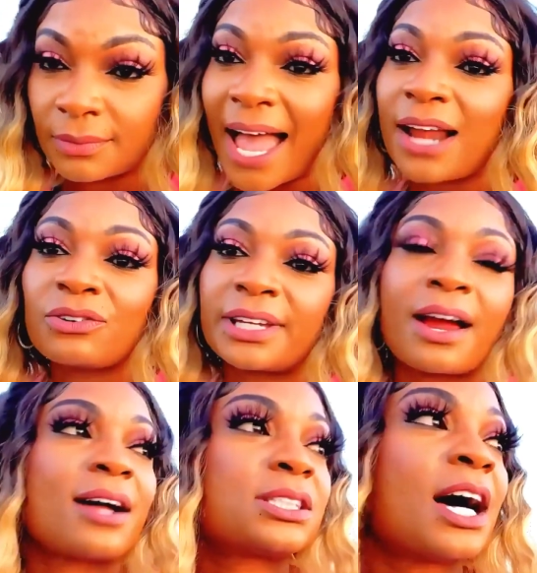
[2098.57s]
I don't care
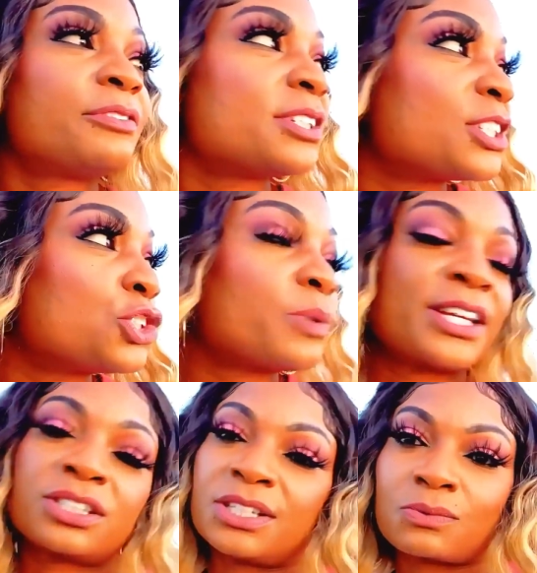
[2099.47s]
how tough your
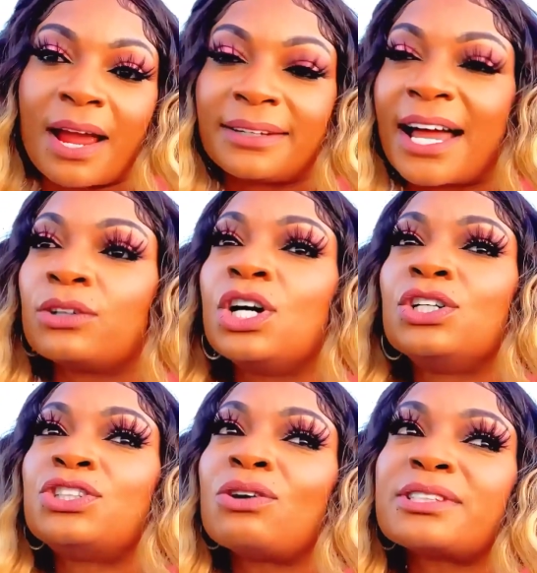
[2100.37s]
situation is right now.
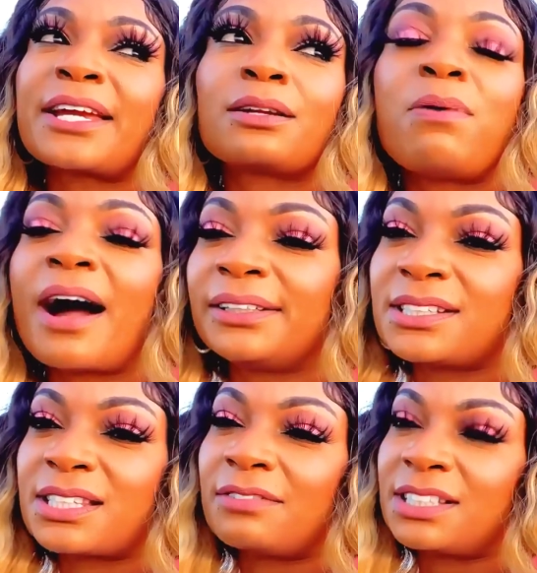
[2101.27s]
Don't it upon
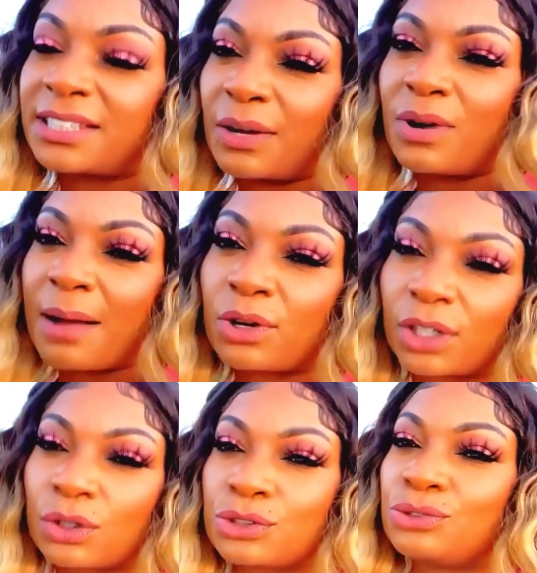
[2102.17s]
yourself to say, well, I'm going
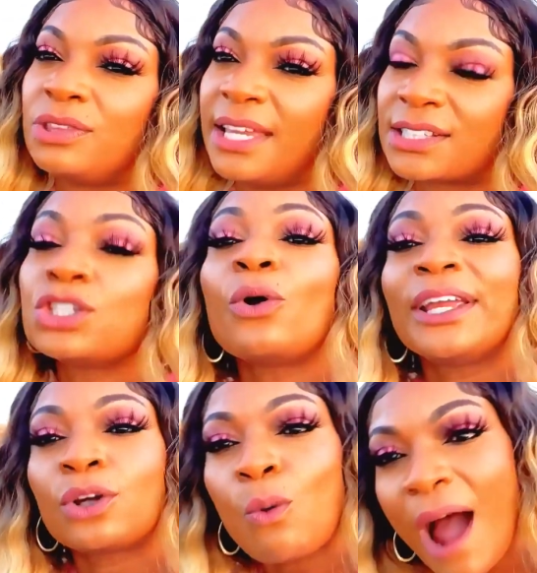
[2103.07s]
to go do this. No,
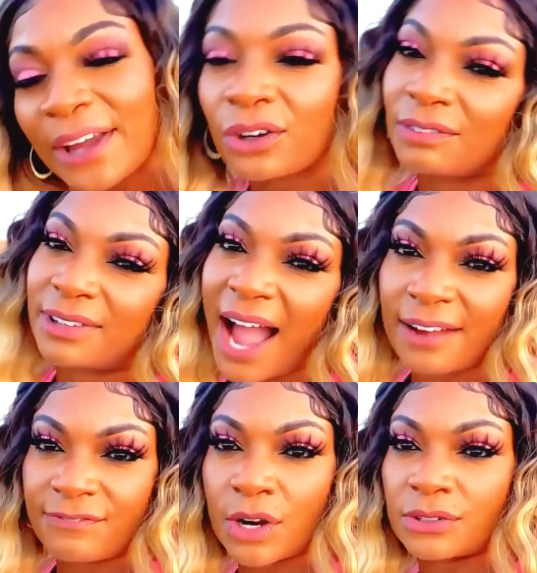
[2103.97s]
inquire of
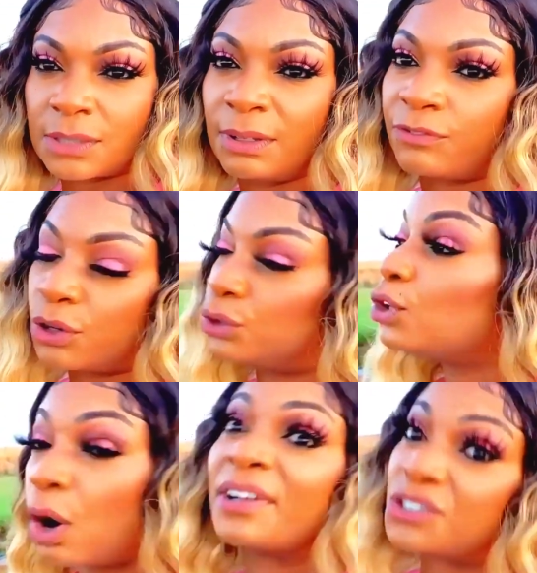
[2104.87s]
God first before you
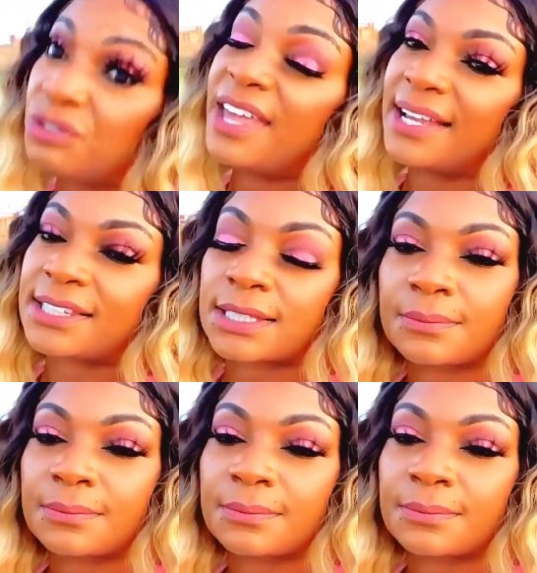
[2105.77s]
go and do this.